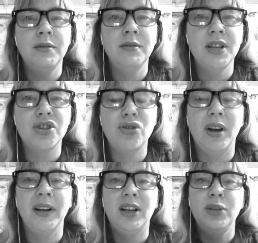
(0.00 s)
is trying
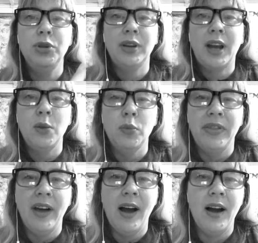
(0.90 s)
to communicate with
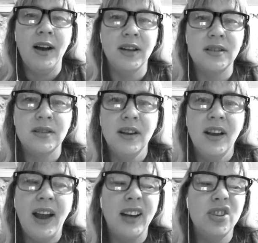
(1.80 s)
the heart
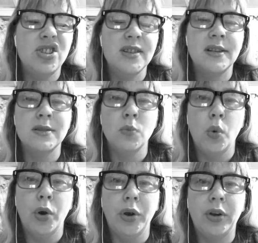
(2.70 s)
and it just doesn't
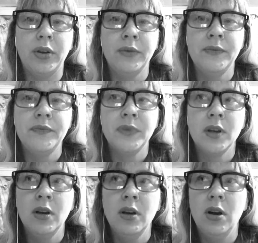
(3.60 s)
work.
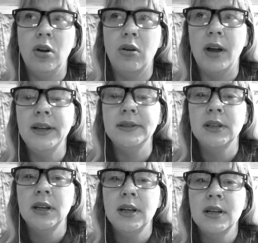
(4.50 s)
All right.
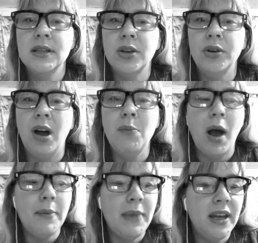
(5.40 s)
So I
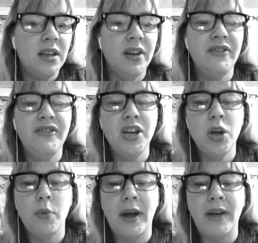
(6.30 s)
might make another video
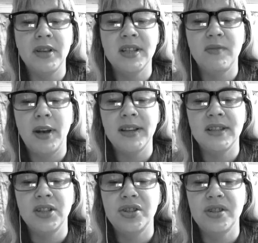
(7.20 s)
about this for my
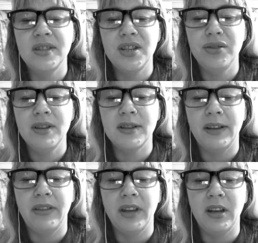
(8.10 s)
Ascension series, I
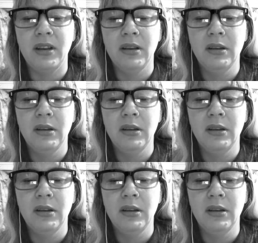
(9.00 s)
think,